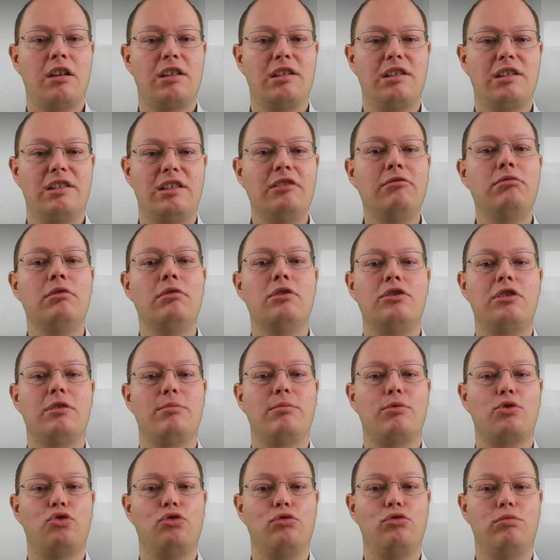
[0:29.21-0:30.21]
SQL
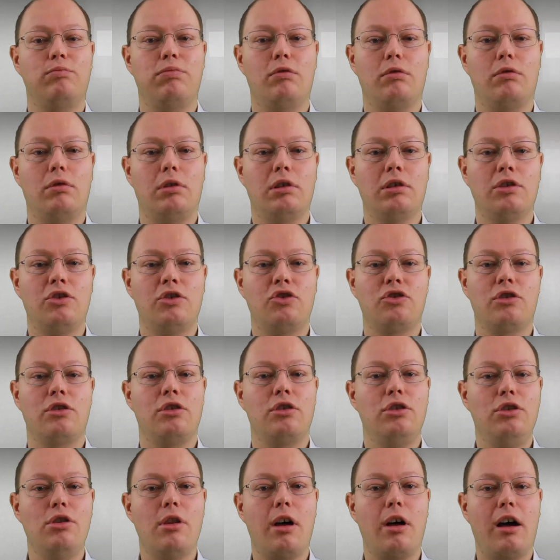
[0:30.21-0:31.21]
Server supports
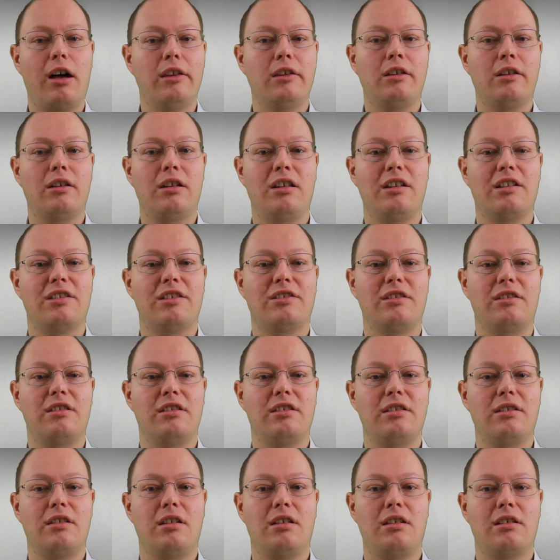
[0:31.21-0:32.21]
non-clustered
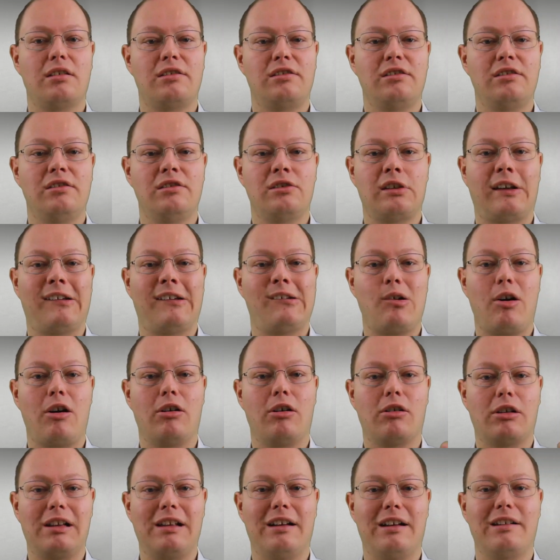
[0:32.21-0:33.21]
indexes
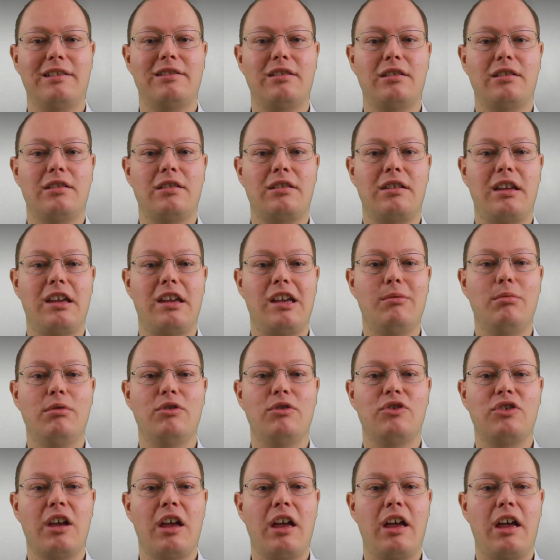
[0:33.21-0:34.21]
on clustered
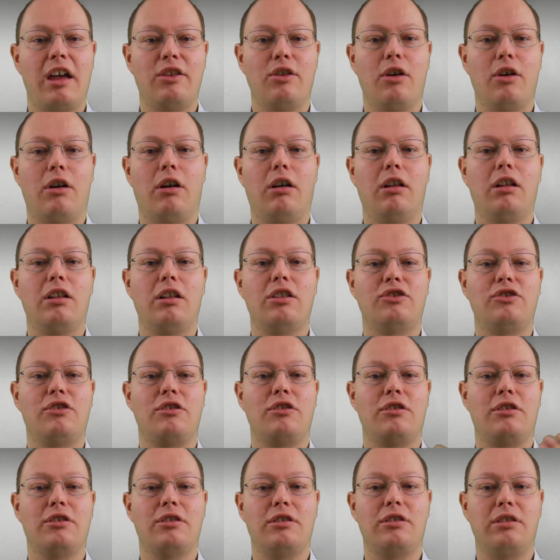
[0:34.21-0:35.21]
tables and
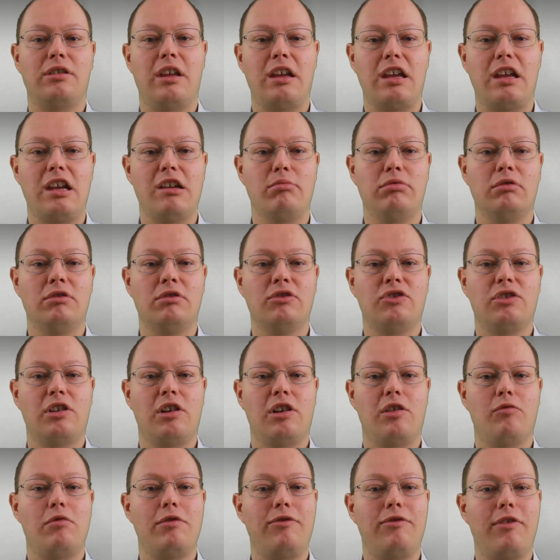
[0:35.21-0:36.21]
also on tables
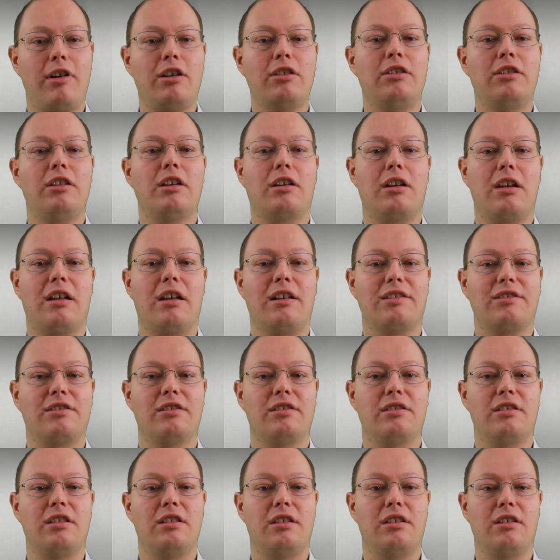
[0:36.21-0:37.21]
without a
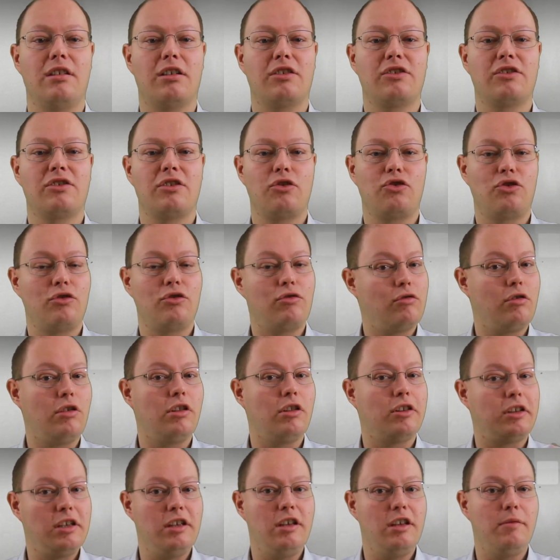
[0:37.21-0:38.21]
clustered index,
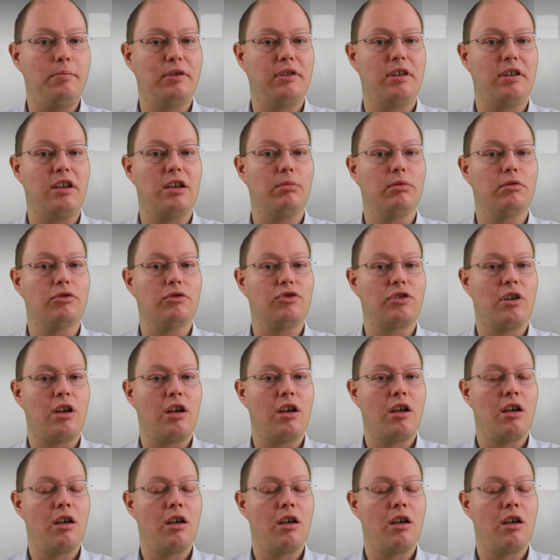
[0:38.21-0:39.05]
so-called heap tables.